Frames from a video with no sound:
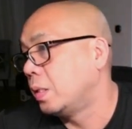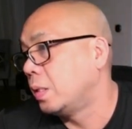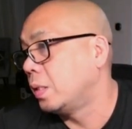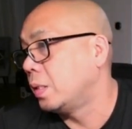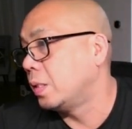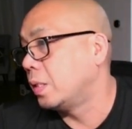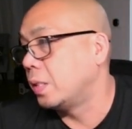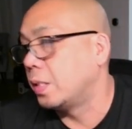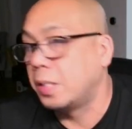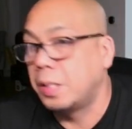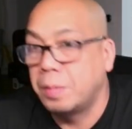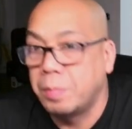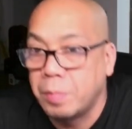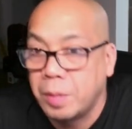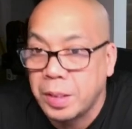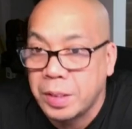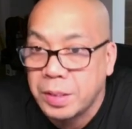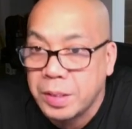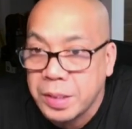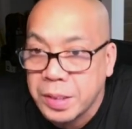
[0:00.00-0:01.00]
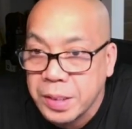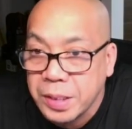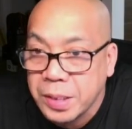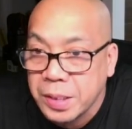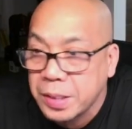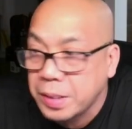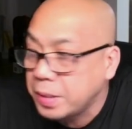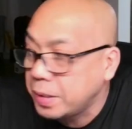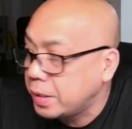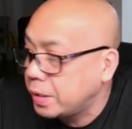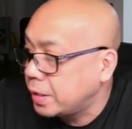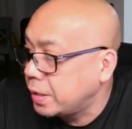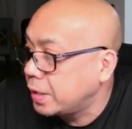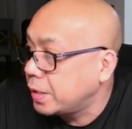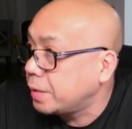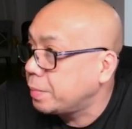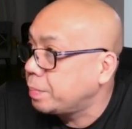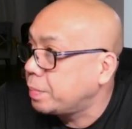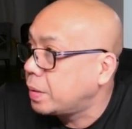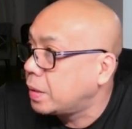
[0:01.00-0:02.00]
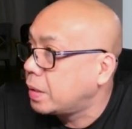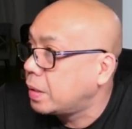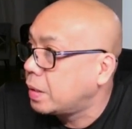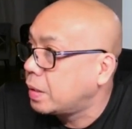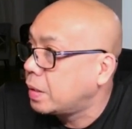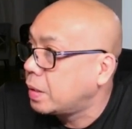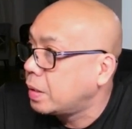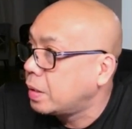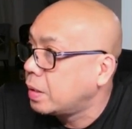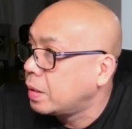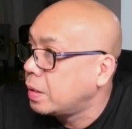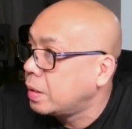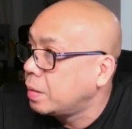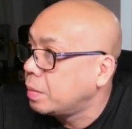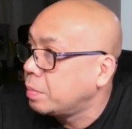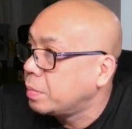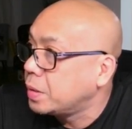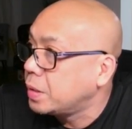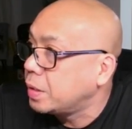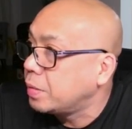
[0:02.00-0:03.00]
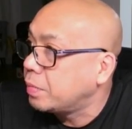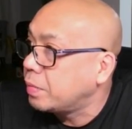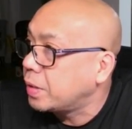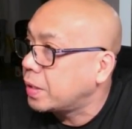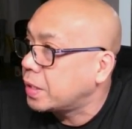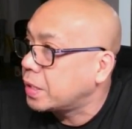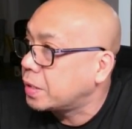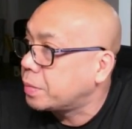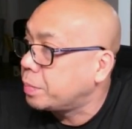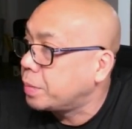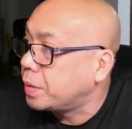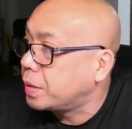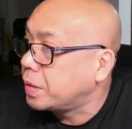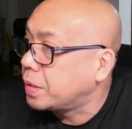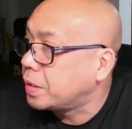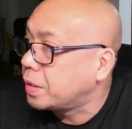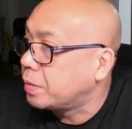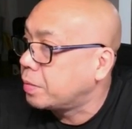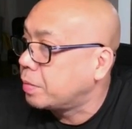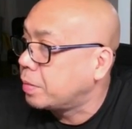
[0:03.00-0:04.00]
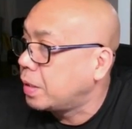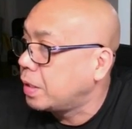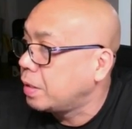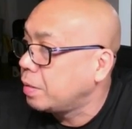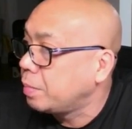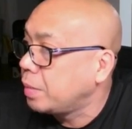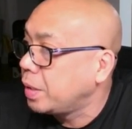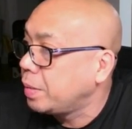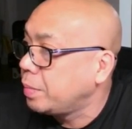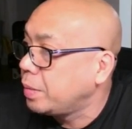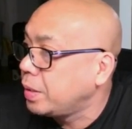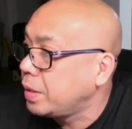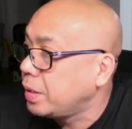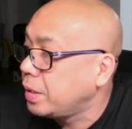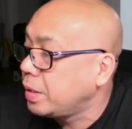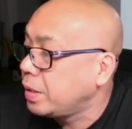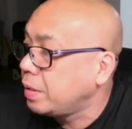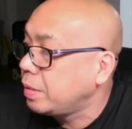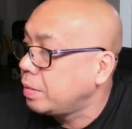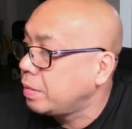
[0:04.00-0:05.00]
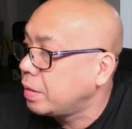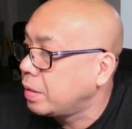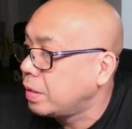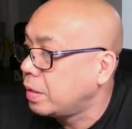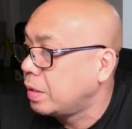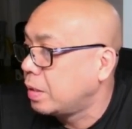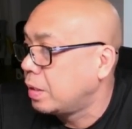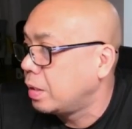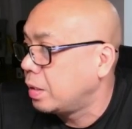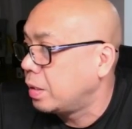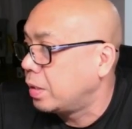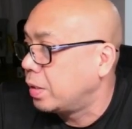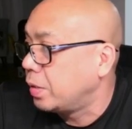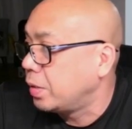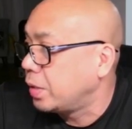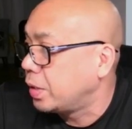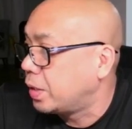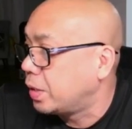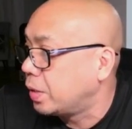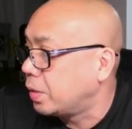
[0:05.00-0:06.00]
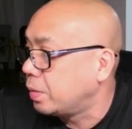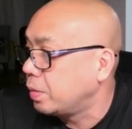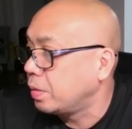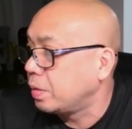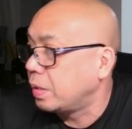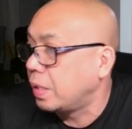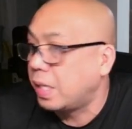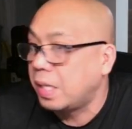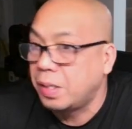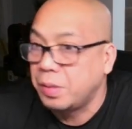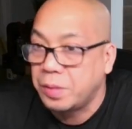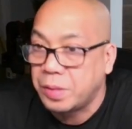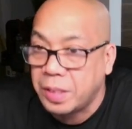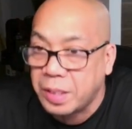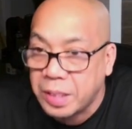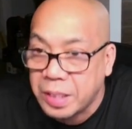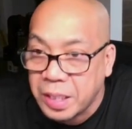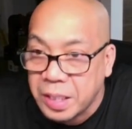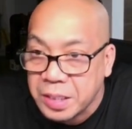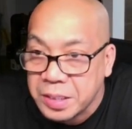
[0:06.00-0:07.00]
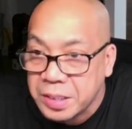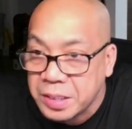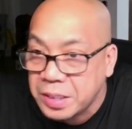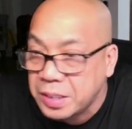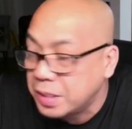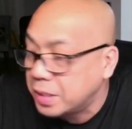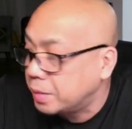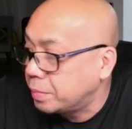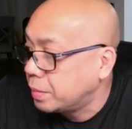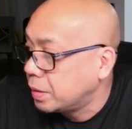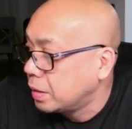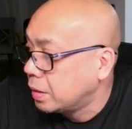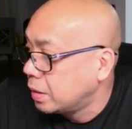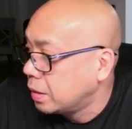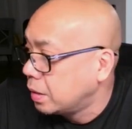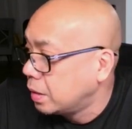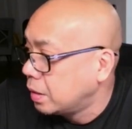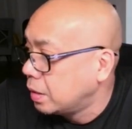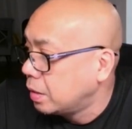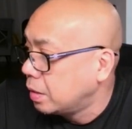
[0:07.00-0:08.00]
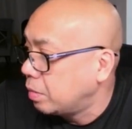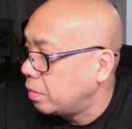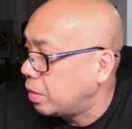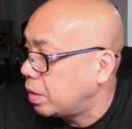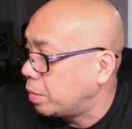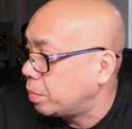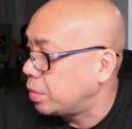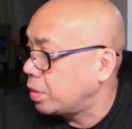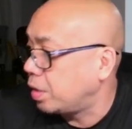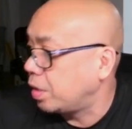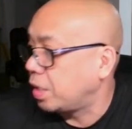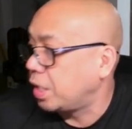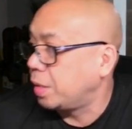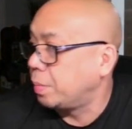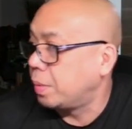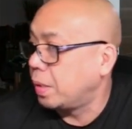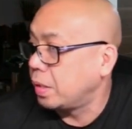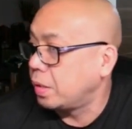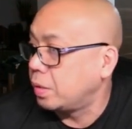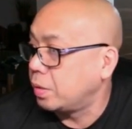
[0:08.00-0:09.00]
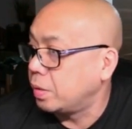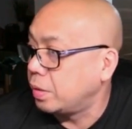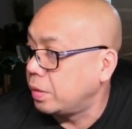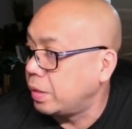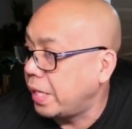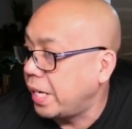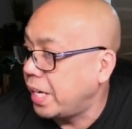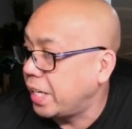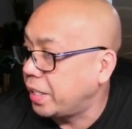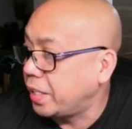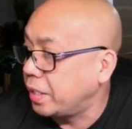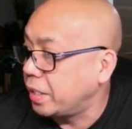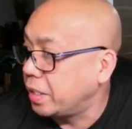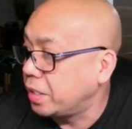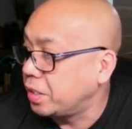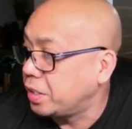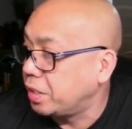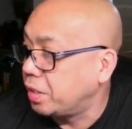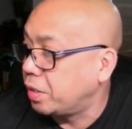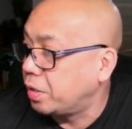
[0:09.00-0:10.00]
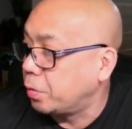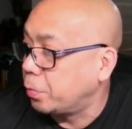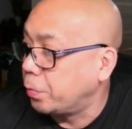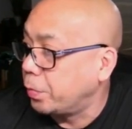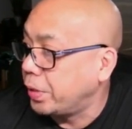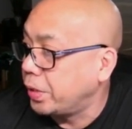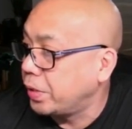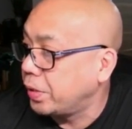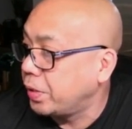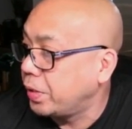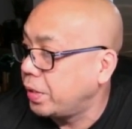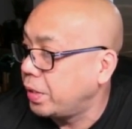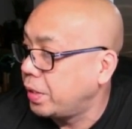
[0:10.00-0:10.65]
Right there, yep. See if I can spin this around, maybe. There you go. Now you can kind of see what I'm talking about, the angulation of the rear,